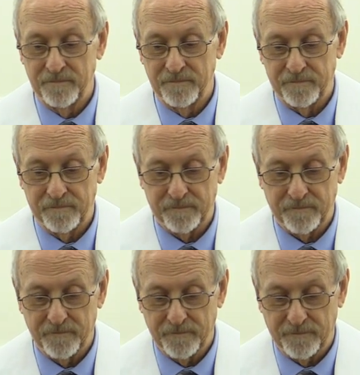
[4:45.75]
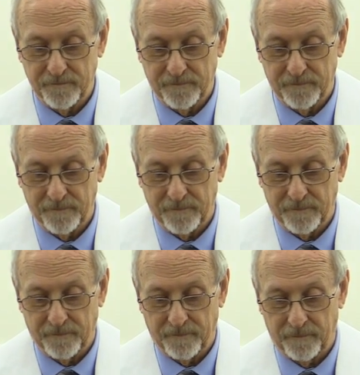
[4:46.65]

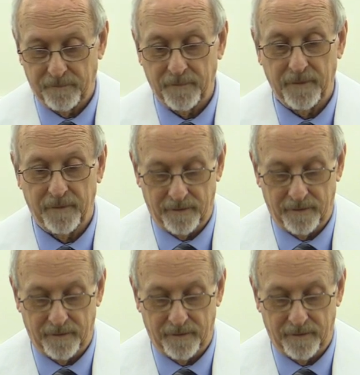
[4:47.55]
Nothing is said.